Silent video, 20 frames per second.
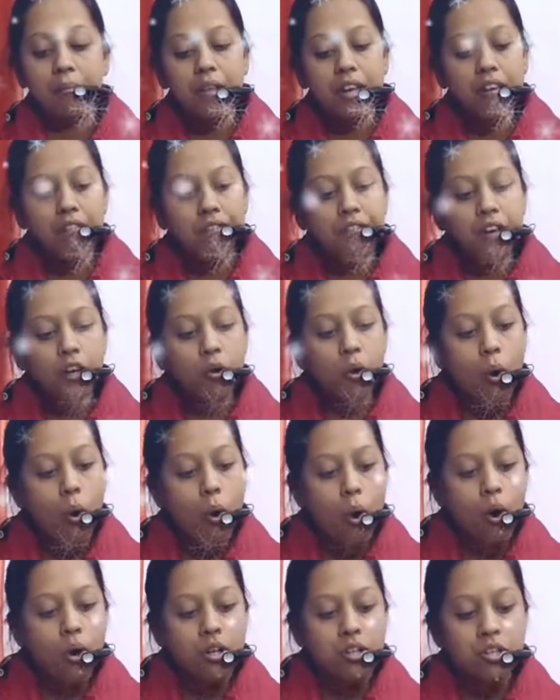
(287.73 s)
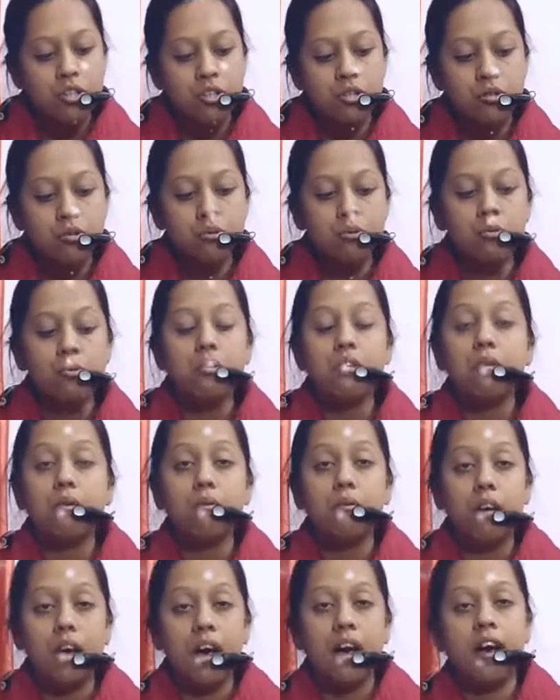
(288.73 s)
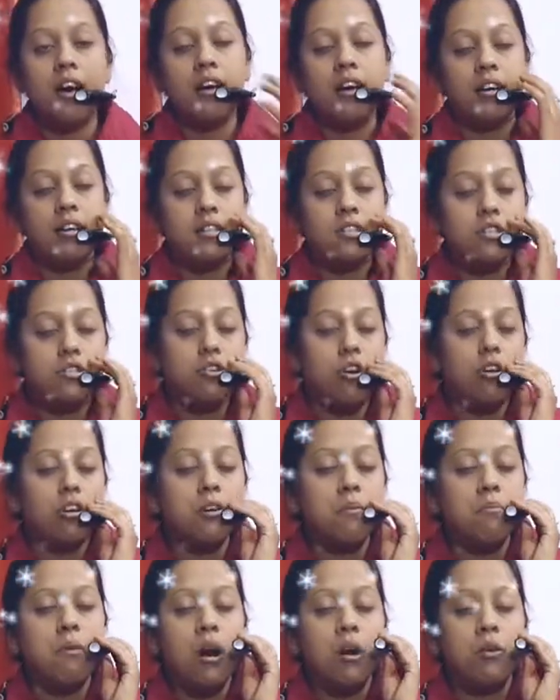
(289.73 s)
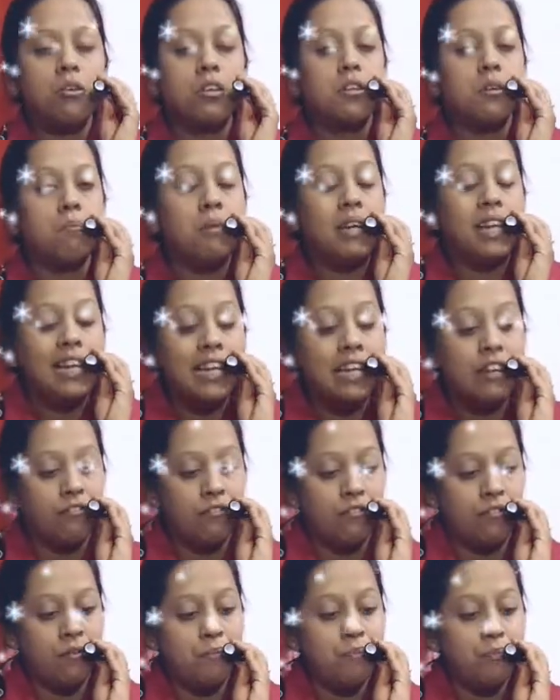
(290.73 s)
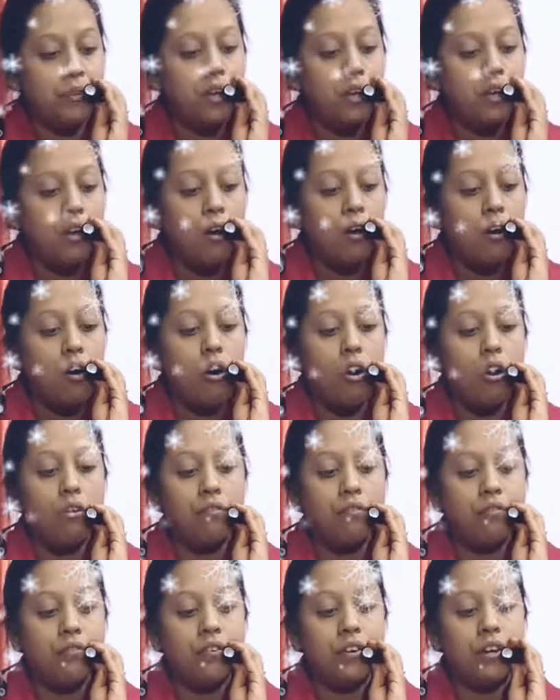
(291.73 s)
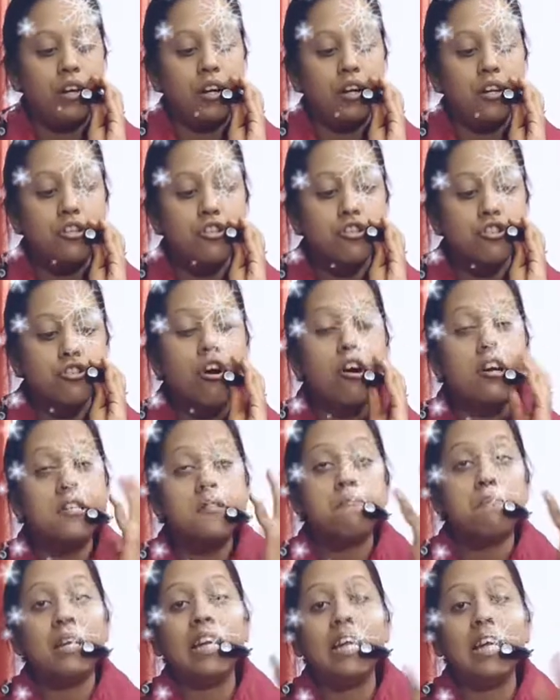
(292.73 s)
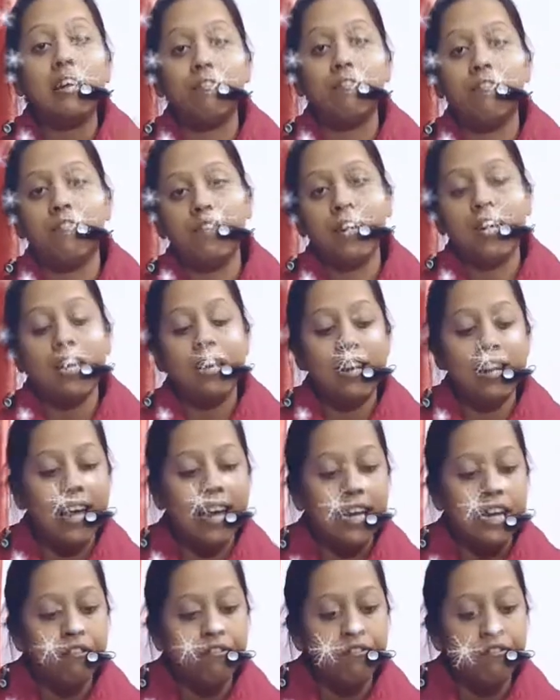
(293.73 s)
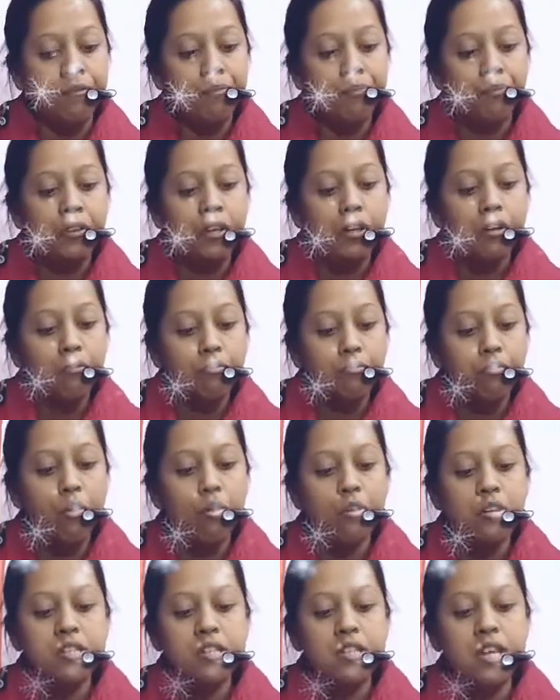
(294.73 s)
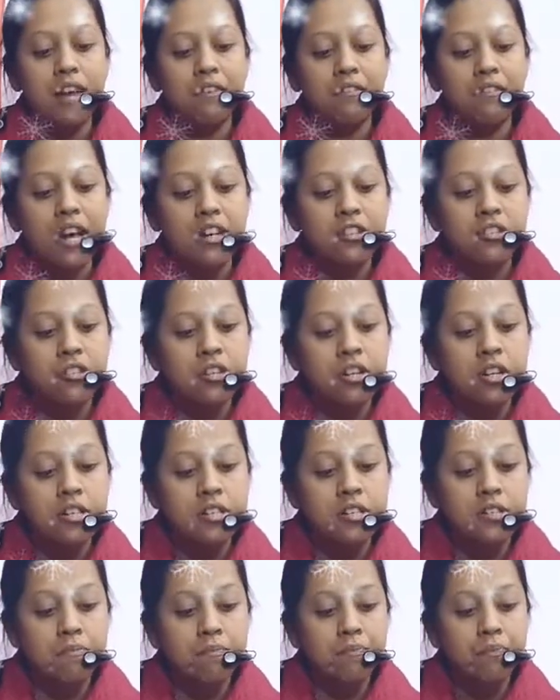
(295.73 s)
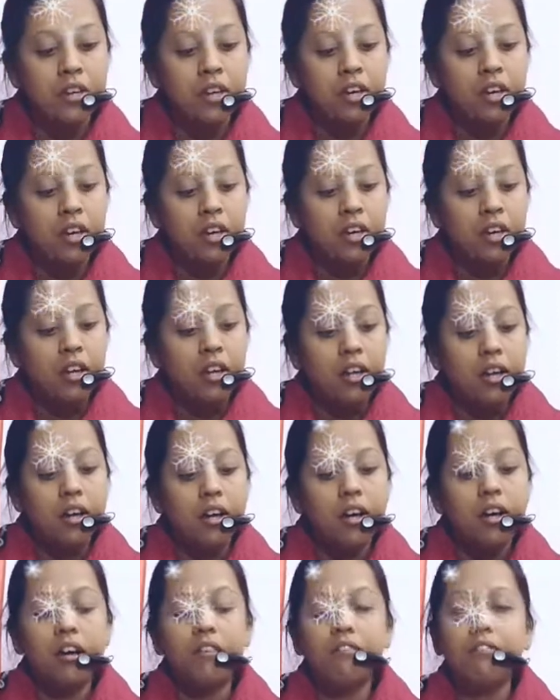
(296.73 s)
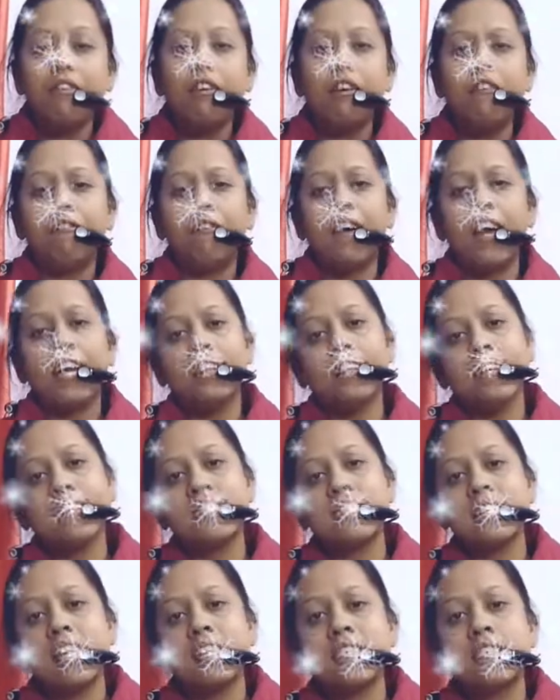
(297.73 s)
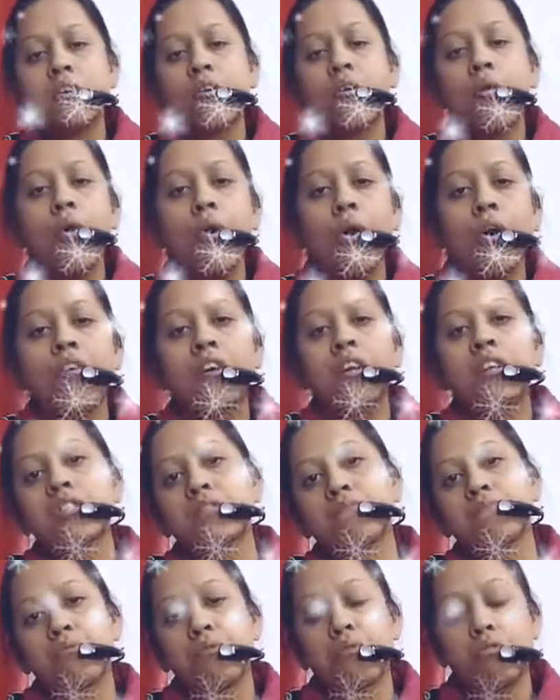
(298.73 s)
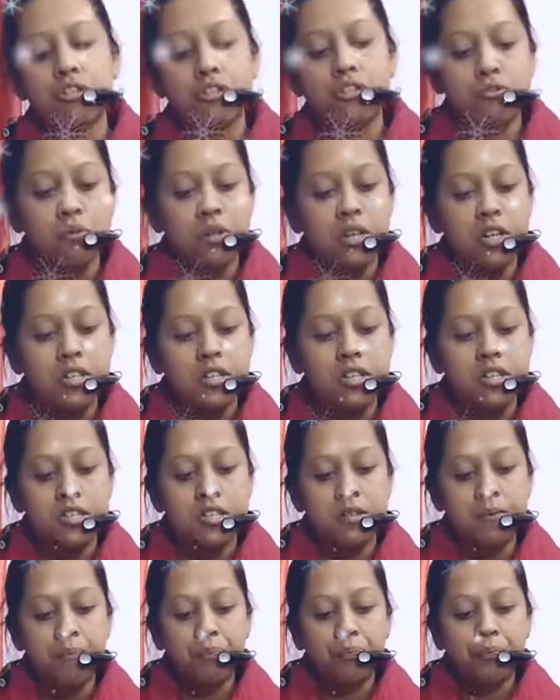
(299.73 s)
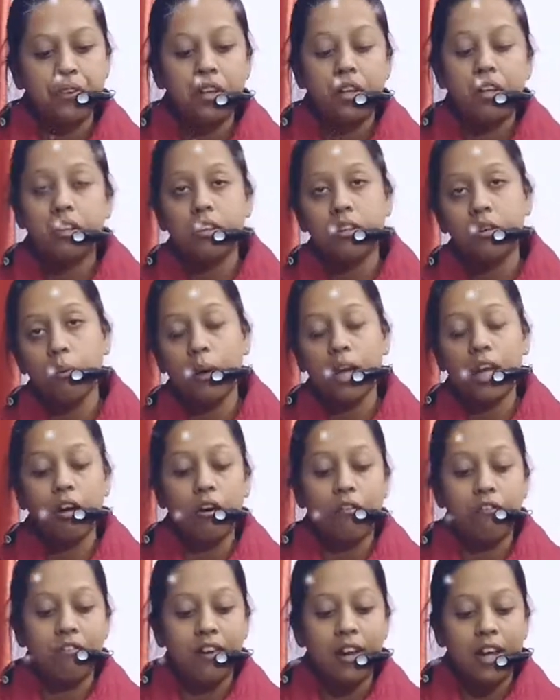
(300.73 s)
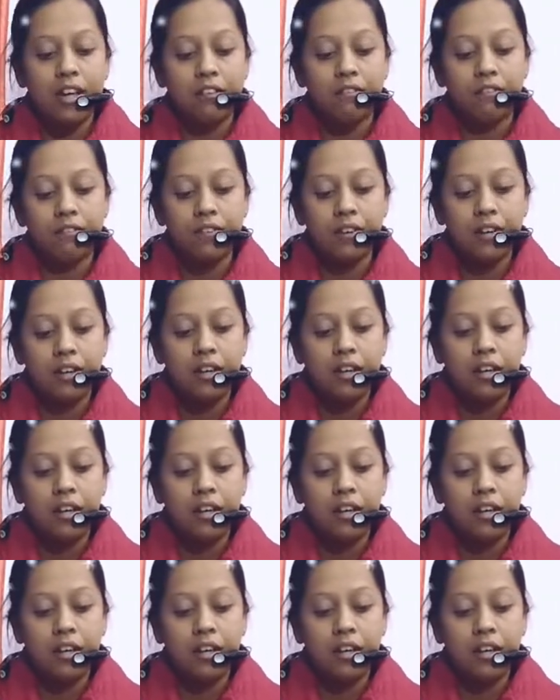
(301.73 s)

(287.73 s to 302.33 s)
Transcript: If we go on to talk about the belief of Shaw's belief in life, force and rationalism, we will find that he has a coherent approach towards the way of life.